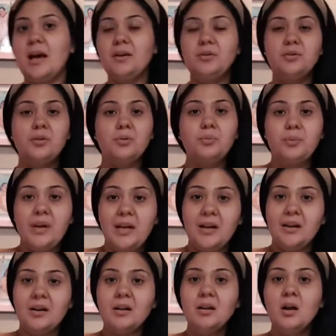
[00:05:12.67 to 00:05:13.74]
I don't know
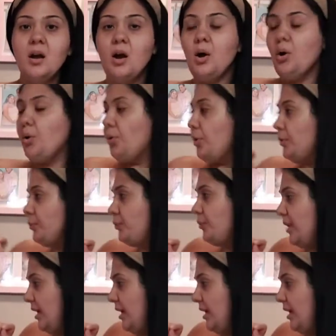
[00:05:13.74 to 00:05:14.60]
where or